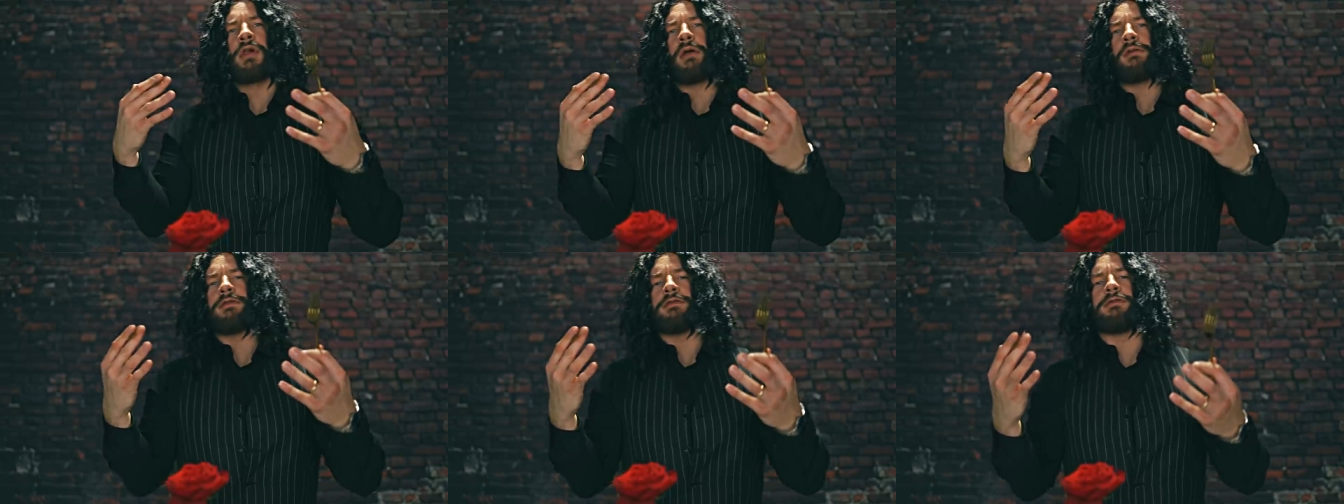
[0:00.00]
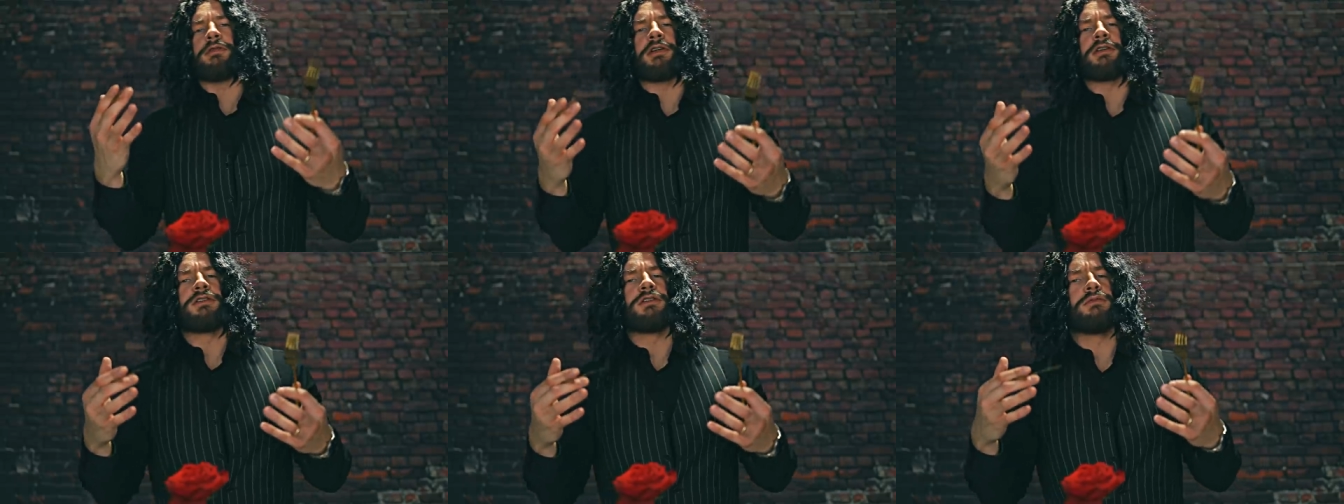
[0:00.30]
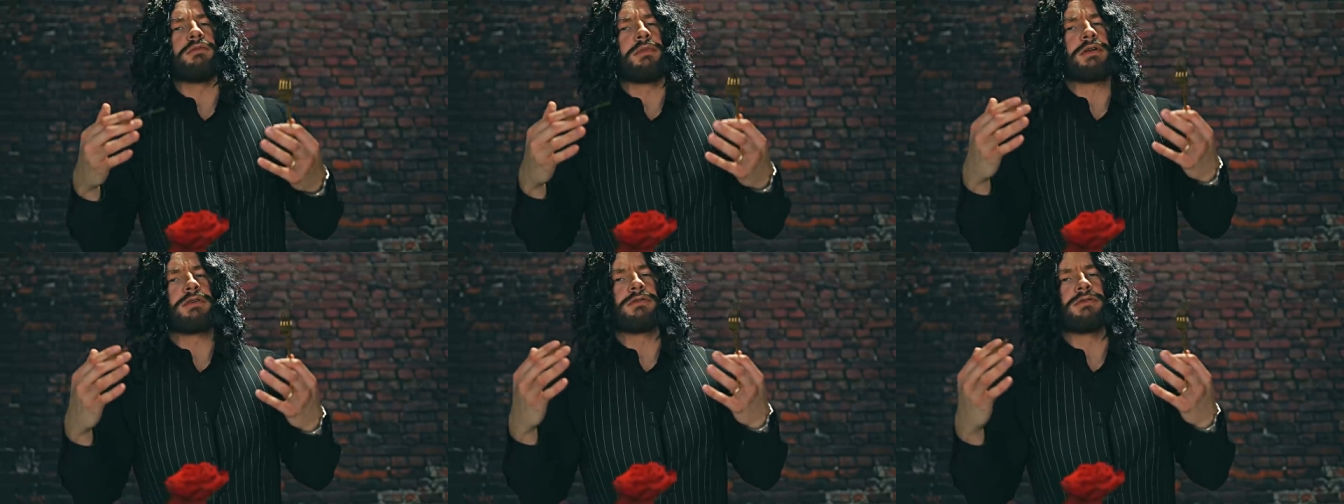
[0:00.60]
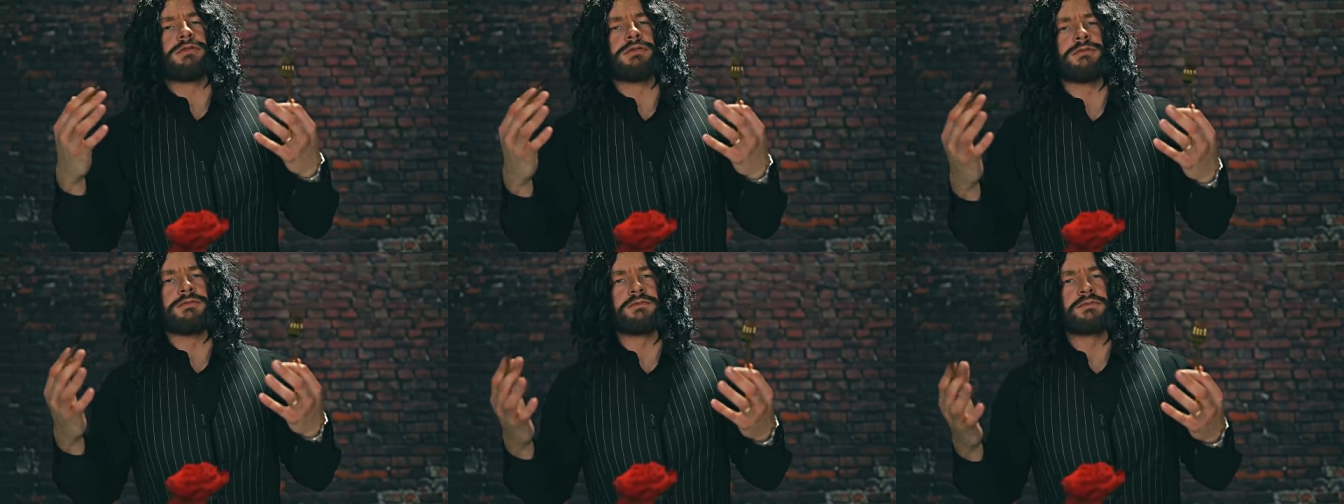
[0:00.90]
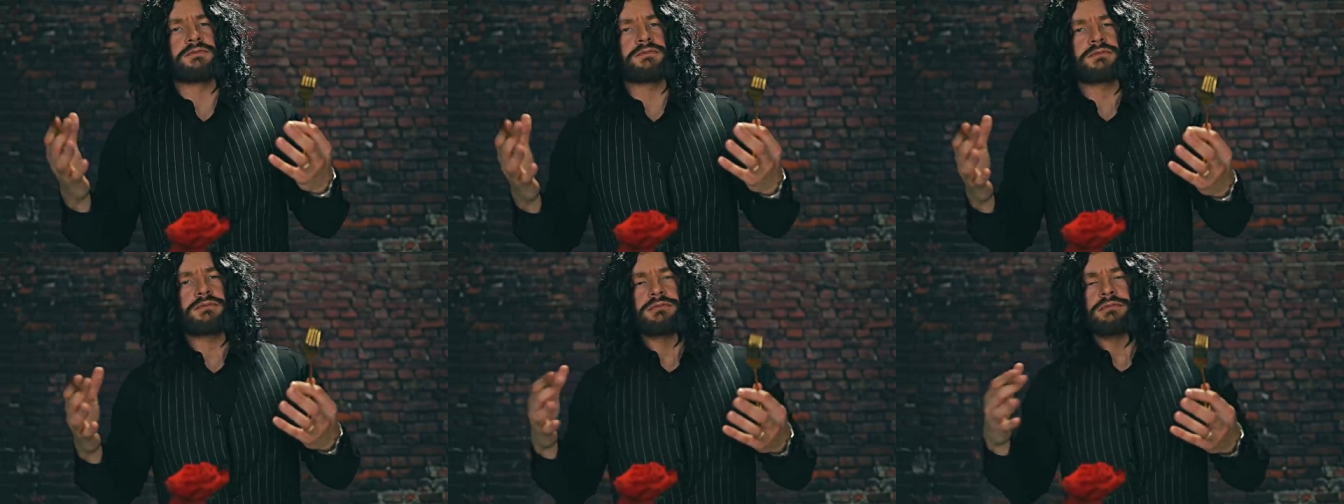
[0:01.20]
fundamental
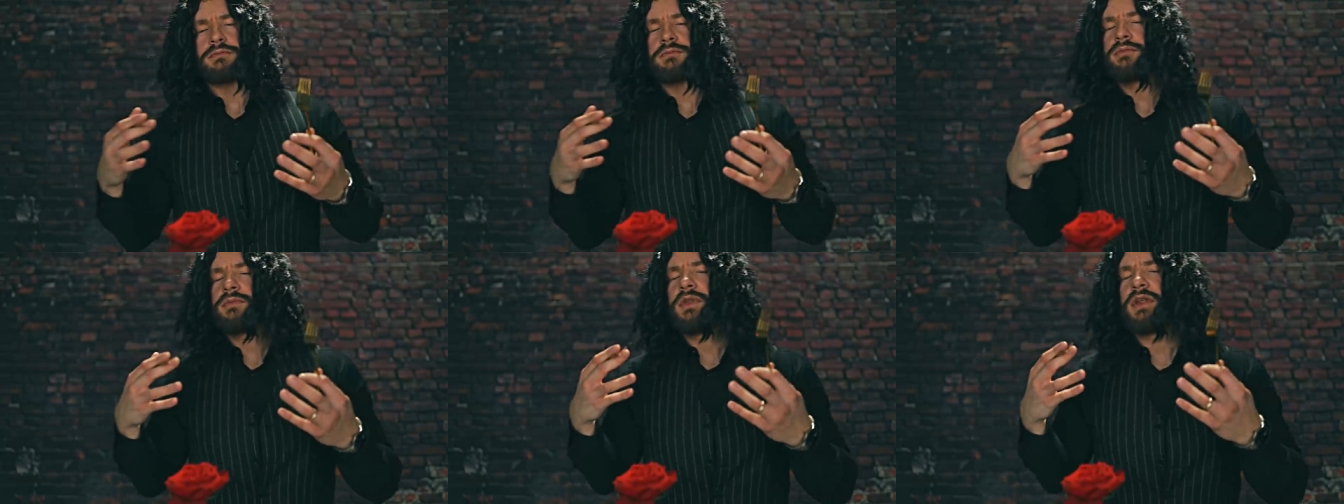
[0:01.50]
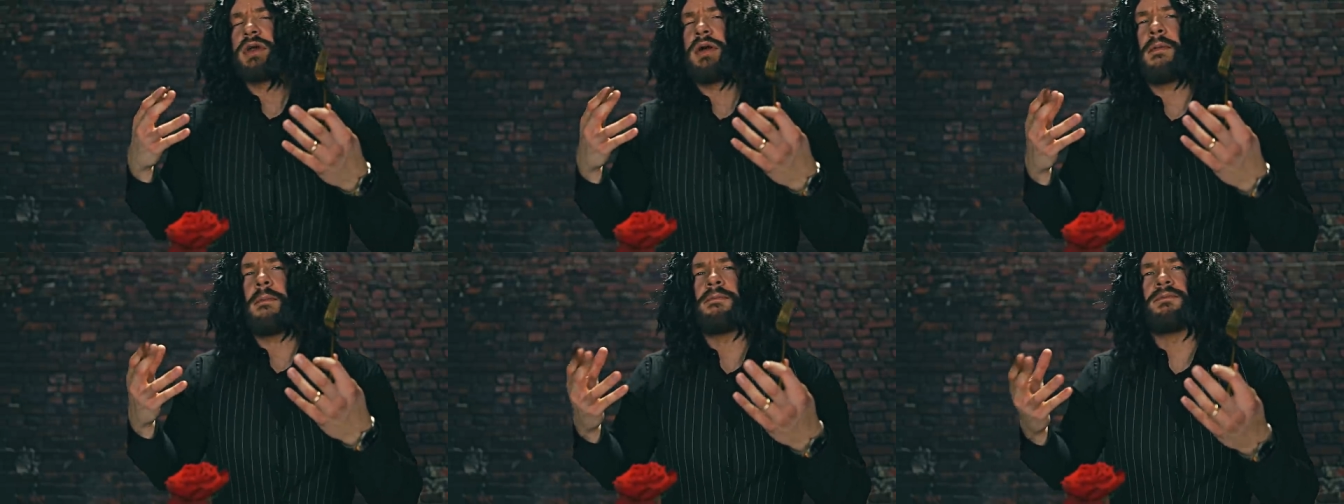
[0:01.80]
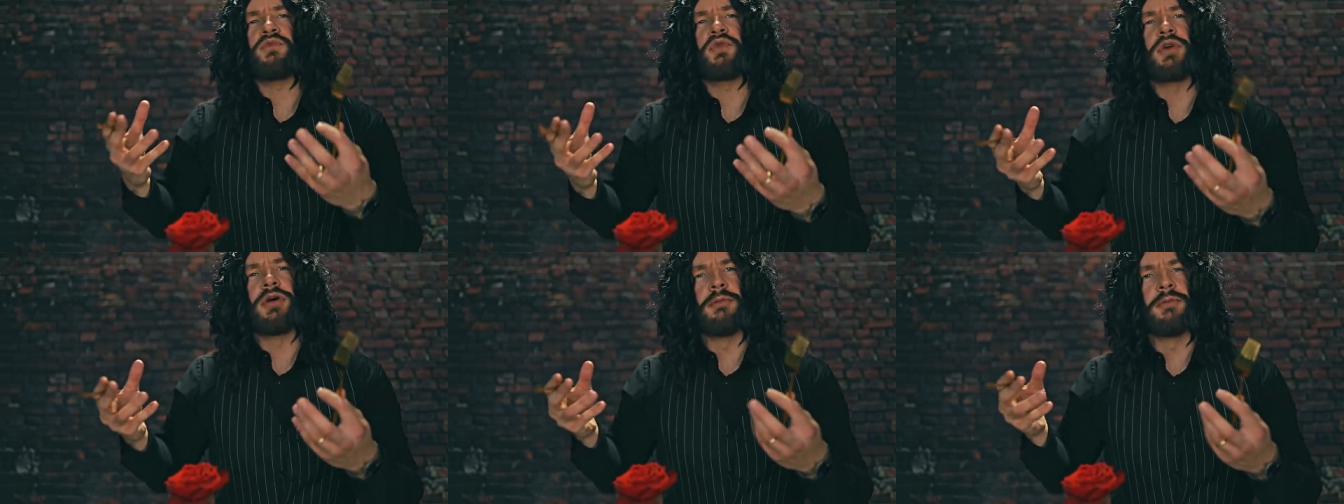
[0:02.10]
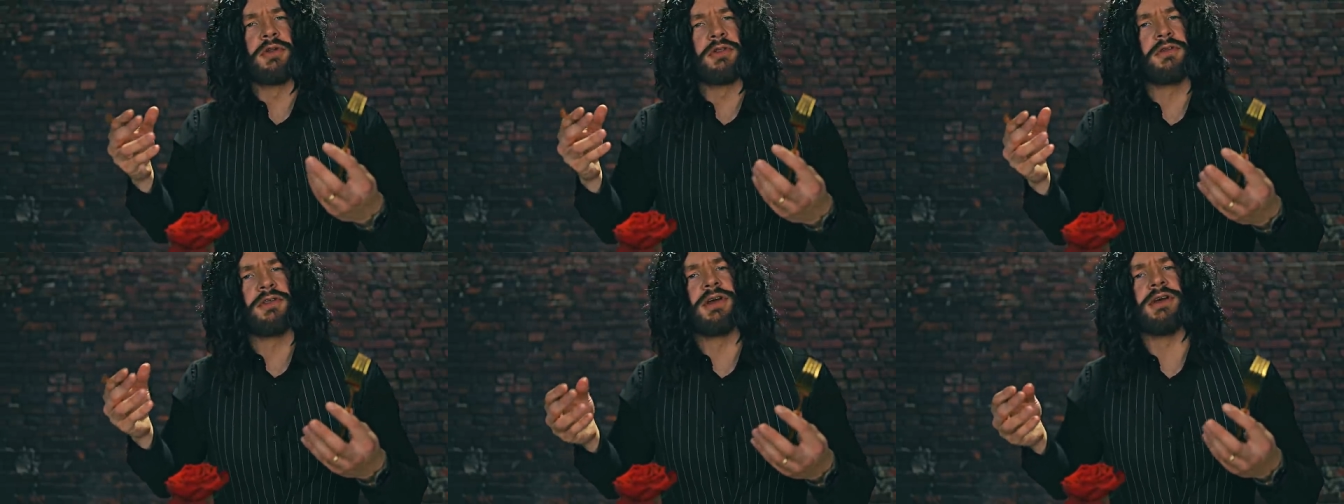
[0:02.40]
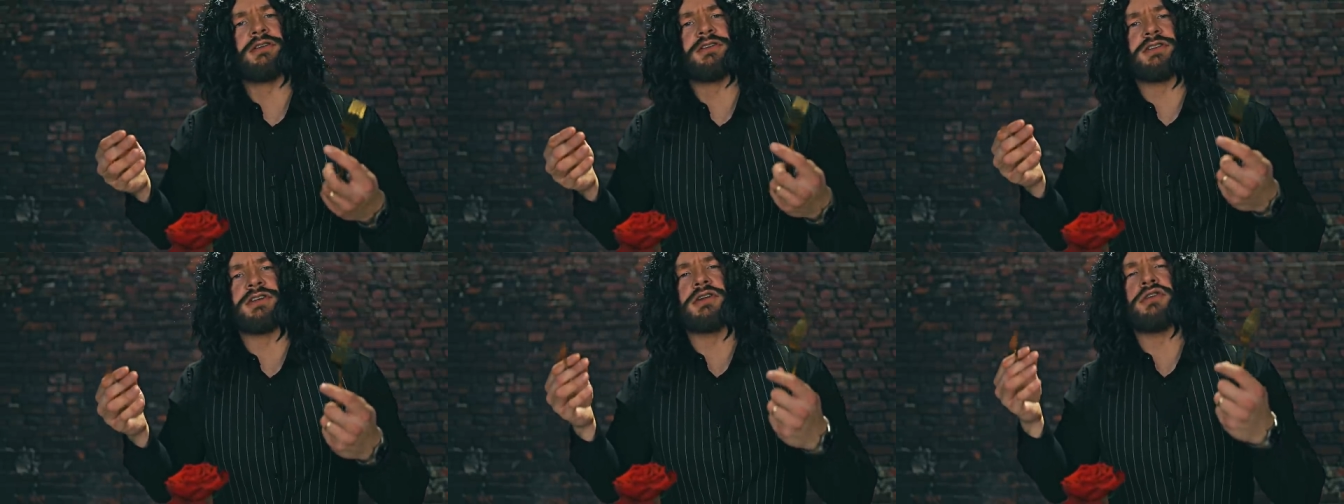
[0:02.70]
common
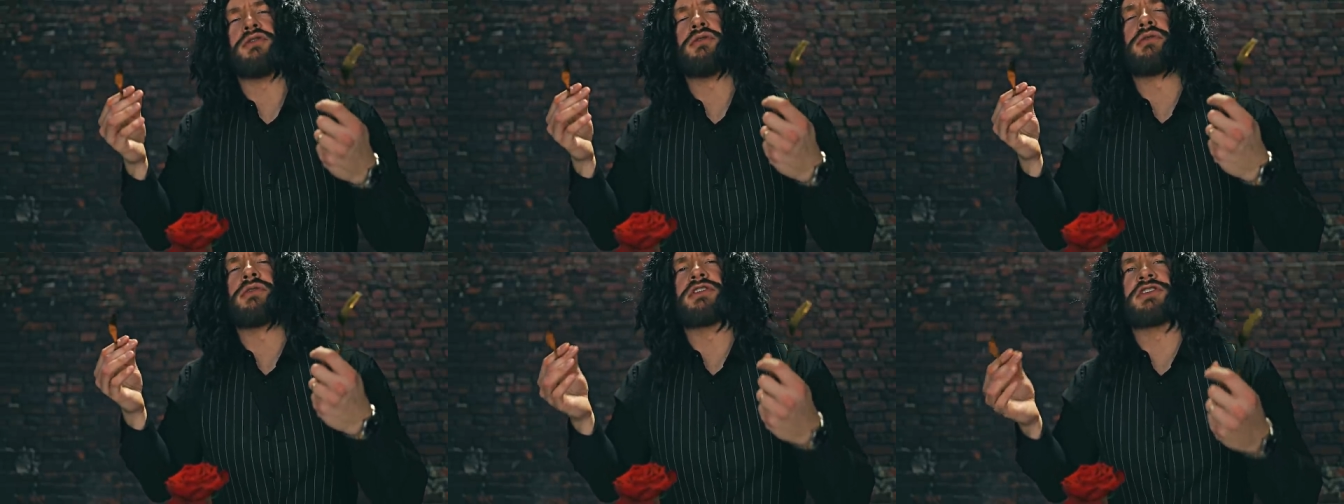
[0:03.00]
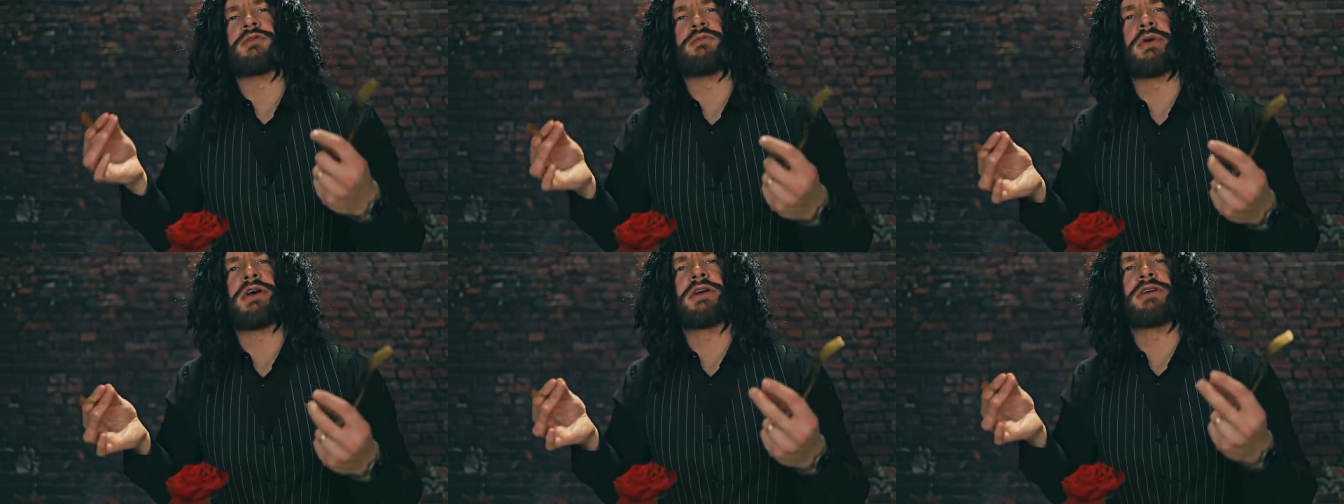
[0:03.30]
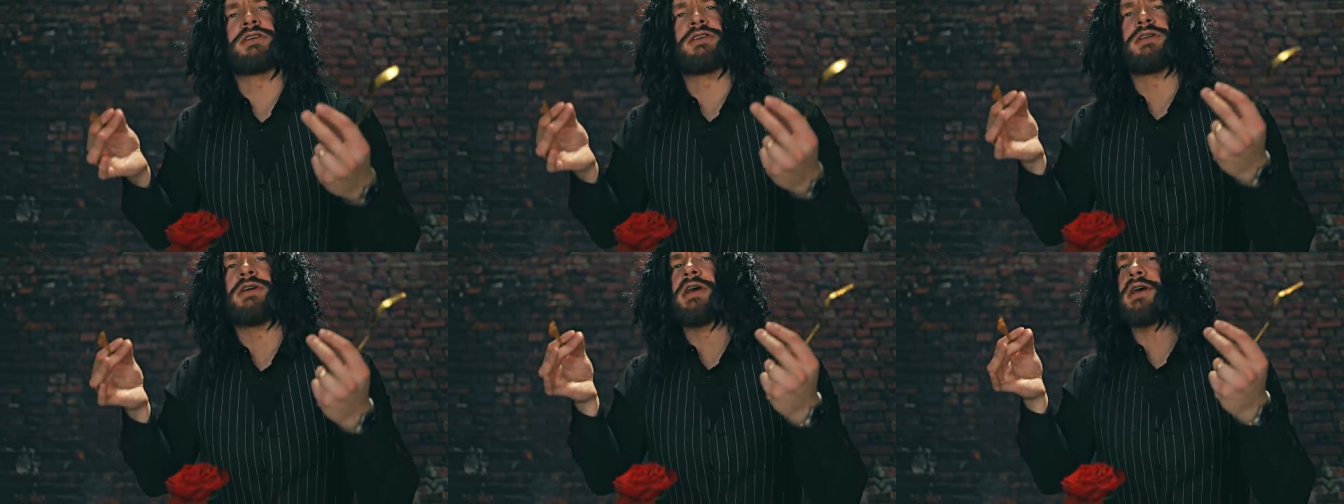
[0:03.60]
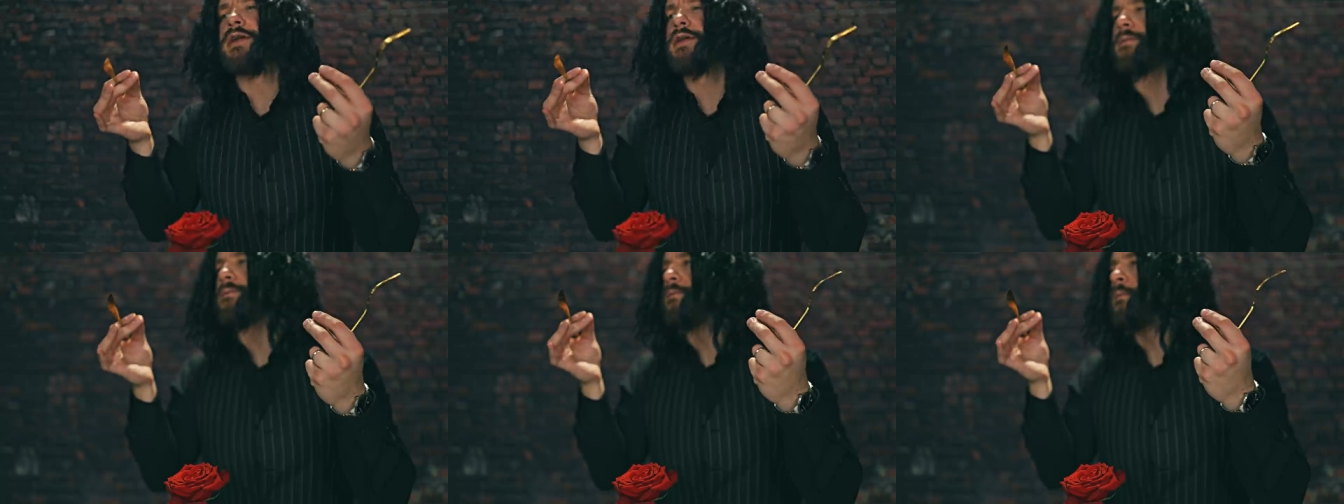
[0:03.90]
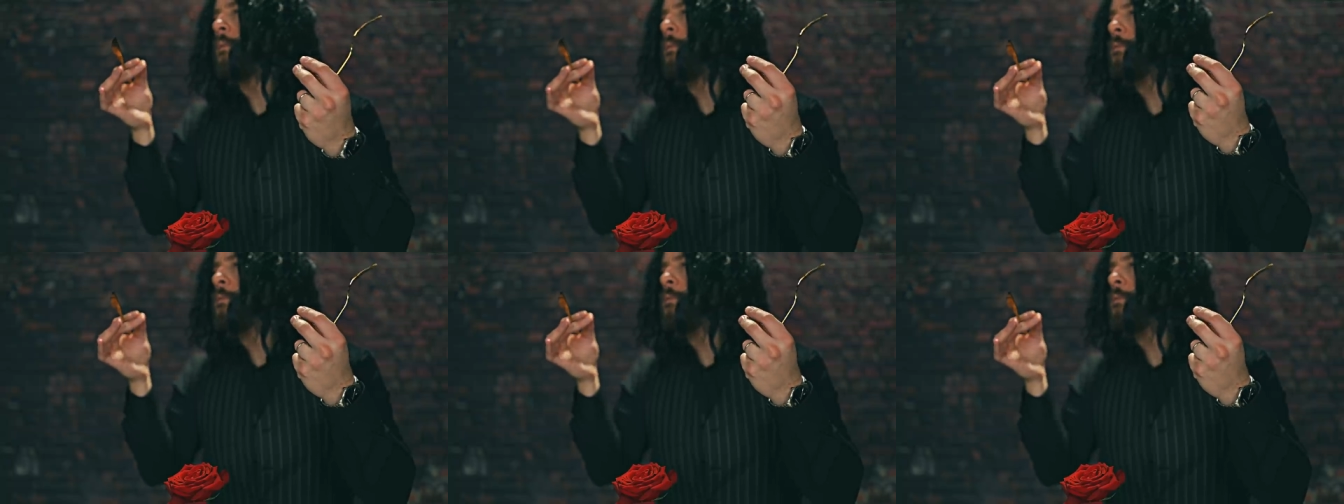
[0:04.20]
things that you expect in